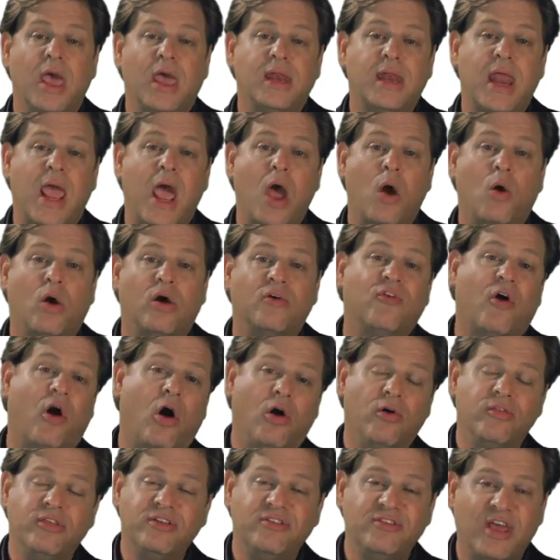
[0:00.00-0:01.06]
Now, of
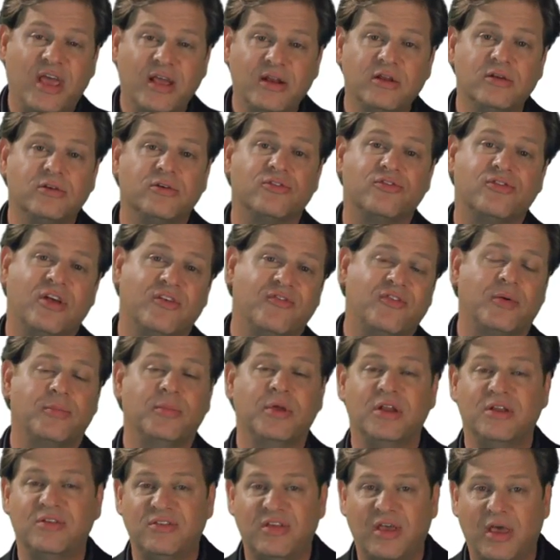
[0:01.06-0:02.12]
all the technical stuff I'm
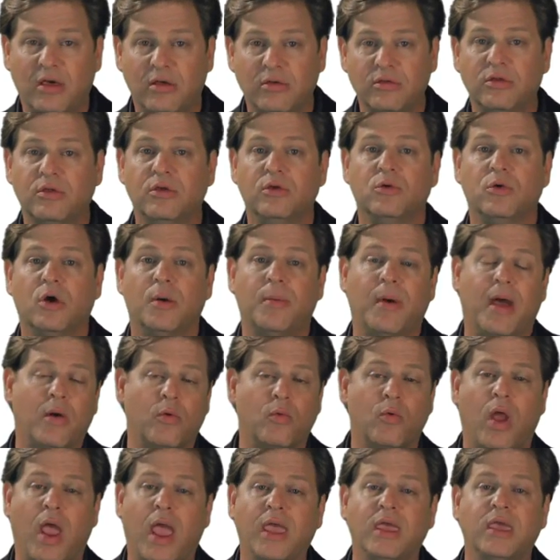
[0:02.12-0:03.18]
going to tell you
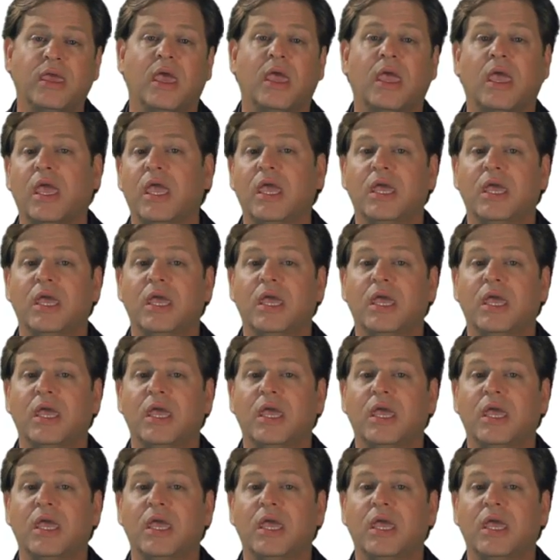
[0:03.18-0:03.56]
about ranking,